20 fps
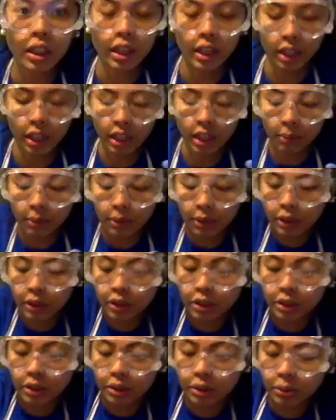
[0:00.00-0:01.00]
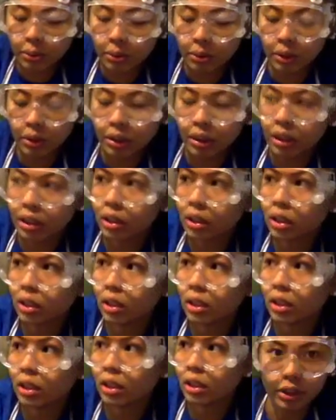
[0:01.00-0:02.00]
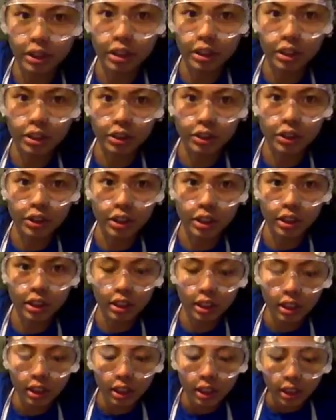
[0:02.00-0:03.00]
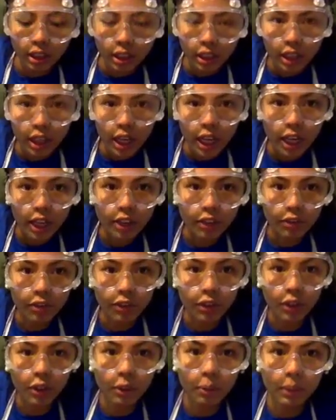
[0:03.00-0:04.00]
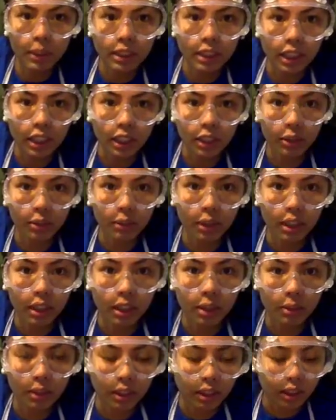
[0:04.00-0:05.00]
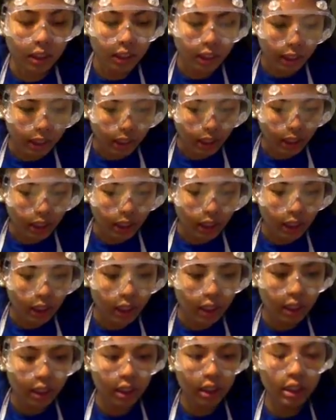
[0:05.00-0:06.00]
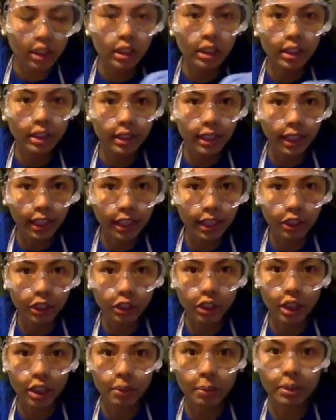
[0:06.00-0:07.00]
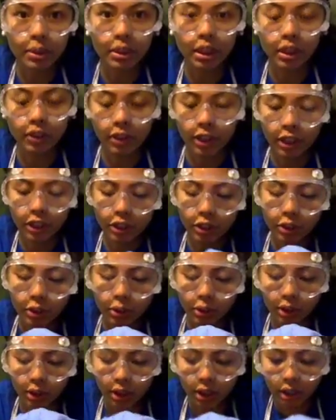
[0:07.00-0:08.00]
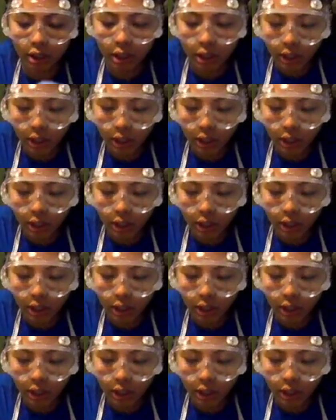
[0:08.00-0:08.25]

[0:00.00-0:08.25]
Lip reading: And I'm going to swirl our solution. And for my second well, I'm going to get 10 drops of hydrochloric